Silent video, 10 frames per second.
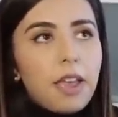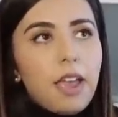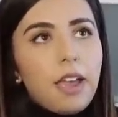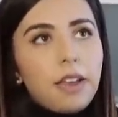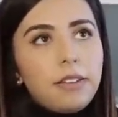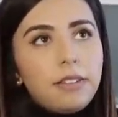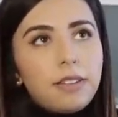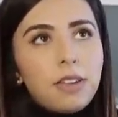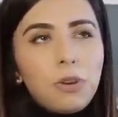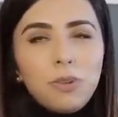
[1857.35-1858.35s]
And
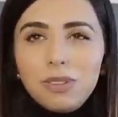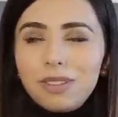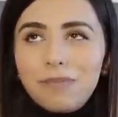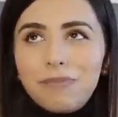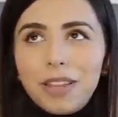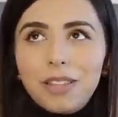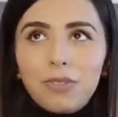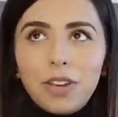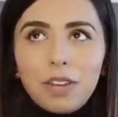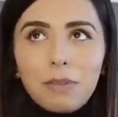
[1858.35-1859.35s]
you know,
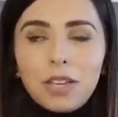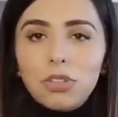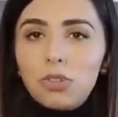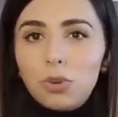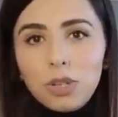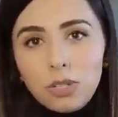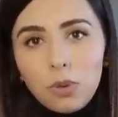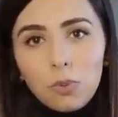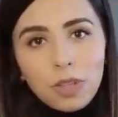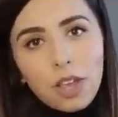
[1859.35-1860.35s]
it's funny because stores
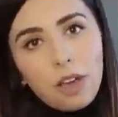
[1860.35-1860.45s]
don't really